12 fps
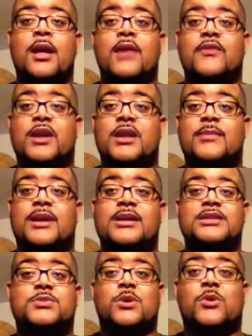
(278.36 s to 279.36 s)
And for anybody
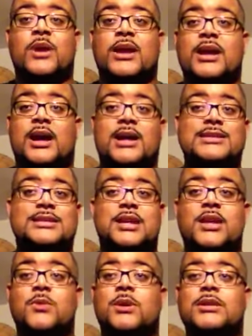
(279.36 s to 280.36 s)
that just want great
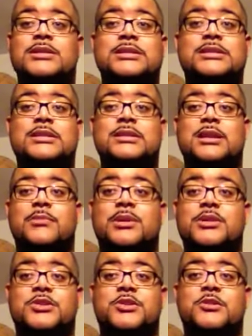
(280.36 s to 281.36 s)
content, you want just nothing
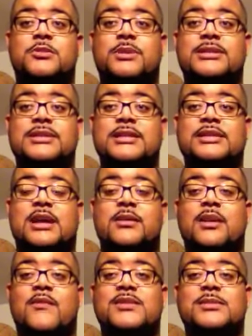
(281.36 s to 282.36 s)
but the truth, but at the same time
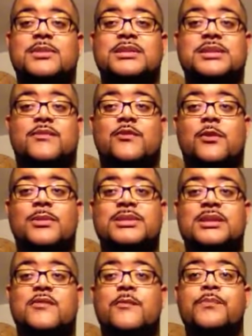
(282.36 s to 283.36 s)
give you something that's
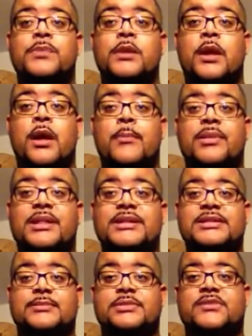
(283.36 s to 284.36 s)
informative,
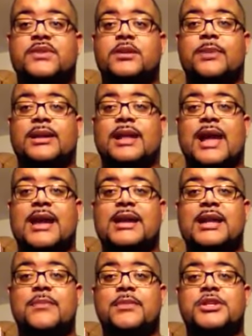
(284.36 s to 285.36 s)
please thumbs the video by
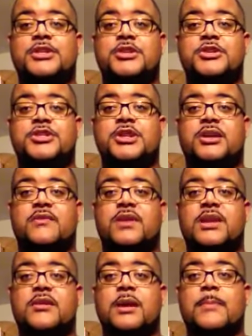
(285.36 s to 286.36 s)
liking it. Make sure you share the
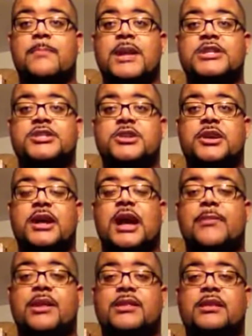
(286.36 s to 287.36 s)
video and make sure you
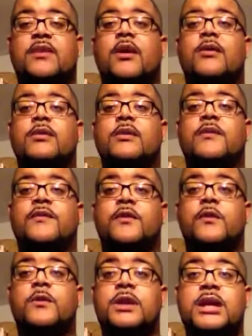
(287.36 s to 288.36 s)
comment. If you've heard the
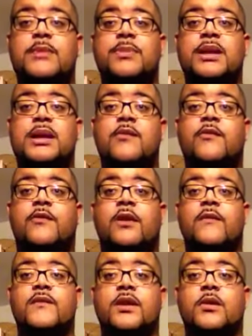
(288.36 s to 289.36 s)
full EP
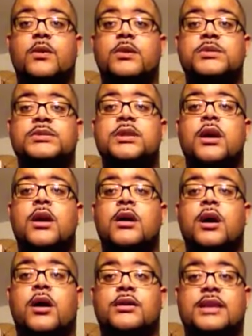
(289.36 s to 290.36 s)
from Vigoruz
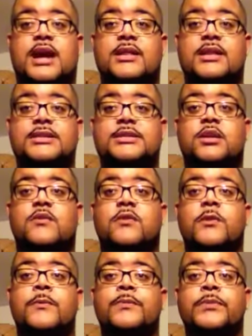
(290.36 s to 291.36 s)
called Now That It's
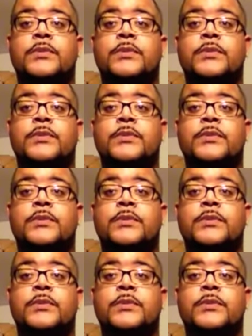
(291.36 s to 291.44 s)
Over,